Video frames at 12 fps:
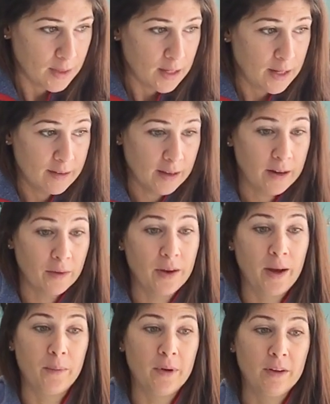He's like,
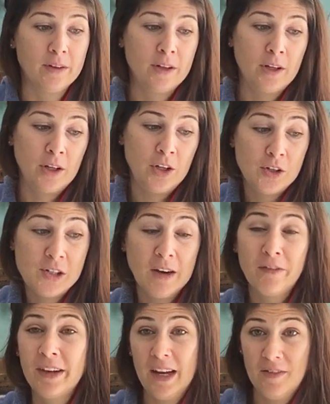okay, well, you
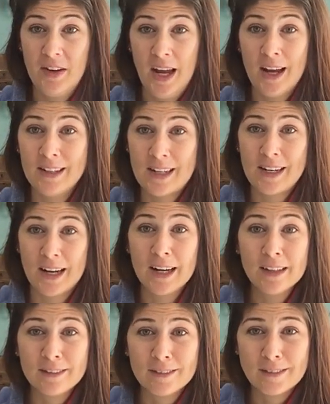definitely have
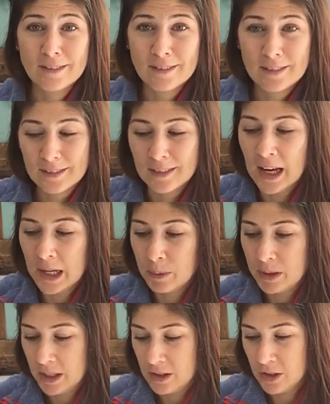Candida, and
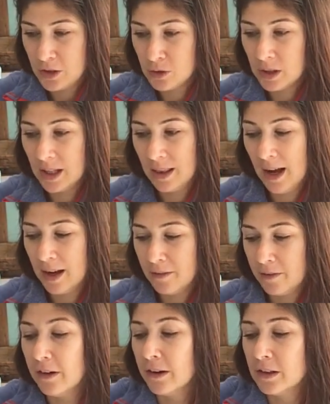we need to treat
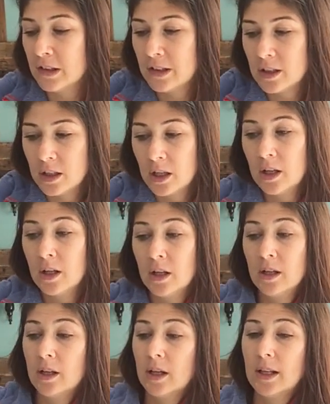that first.
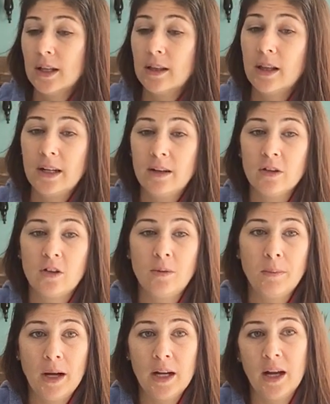Then he goes,
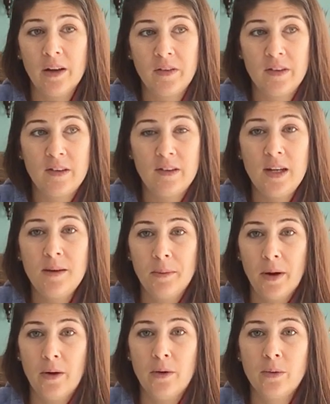you might have
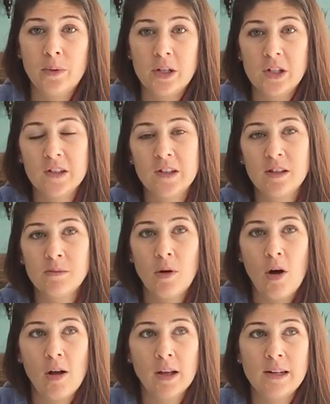SIBO, which is
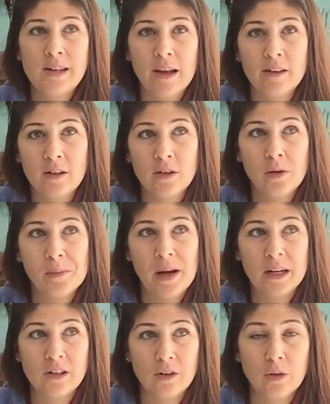small intestinal
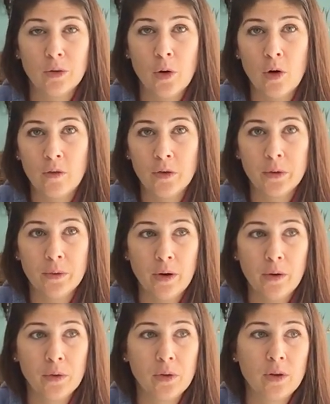bacterial
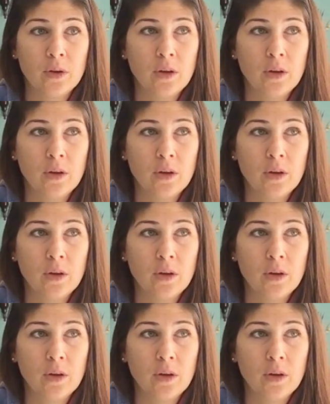overgrowth.